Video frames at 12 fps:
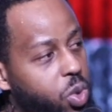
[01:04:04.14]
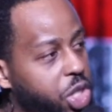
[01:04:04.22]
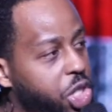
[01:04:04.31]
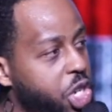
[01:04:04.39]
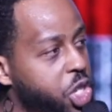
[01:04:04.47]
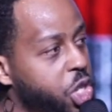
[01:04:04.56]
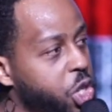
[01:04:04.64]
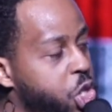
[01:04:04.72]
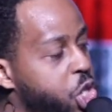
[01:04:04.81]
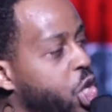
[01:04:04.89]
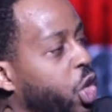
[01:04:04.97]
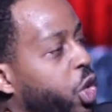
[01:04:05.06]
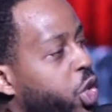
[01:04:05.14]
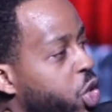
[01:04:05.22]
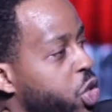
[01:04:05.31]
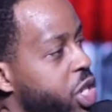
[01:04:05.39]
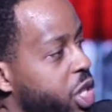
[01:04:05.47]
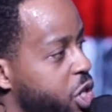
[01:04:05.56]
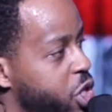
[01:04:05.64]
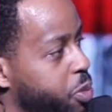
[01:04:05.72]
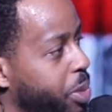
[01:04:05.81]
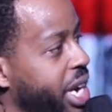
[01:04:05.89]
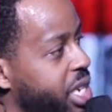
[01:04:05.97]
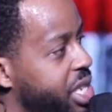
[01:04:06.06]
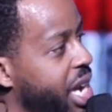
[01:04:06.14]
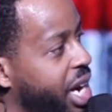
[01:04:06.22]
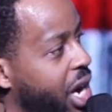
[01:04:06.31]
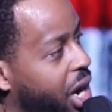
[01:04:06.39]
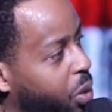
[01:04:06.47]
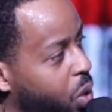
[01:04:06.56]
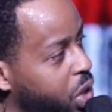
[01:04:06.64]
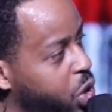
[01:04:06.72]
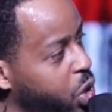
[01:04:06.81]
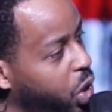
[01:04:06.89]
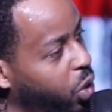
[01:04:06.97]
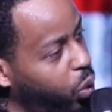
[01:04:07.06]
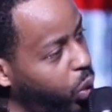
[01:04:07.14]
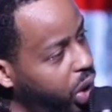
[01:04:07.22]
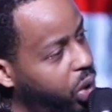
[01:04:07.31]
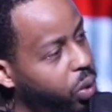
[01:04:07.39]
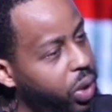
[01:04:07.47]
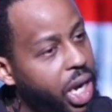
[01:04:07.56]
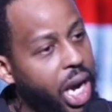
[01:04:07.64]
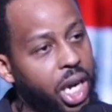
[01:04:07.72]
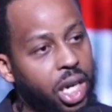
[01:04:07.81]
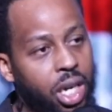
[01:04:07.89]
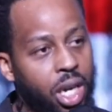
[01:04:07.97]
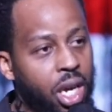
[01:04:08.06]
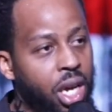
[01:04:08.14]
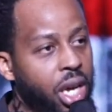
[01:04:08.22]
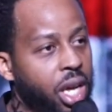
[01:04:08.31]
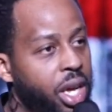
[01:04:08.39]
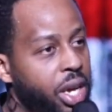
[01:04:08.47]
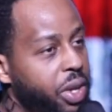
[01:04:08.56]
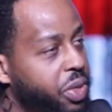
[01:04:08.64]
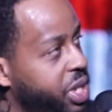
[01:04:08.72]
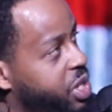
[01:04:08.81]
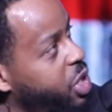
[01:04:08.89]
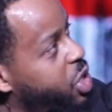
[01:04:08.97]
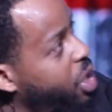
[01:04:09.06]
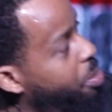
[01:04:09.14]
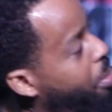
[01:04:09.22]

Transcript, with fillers: was just to stir you to the space that God wants you to recreate. This is the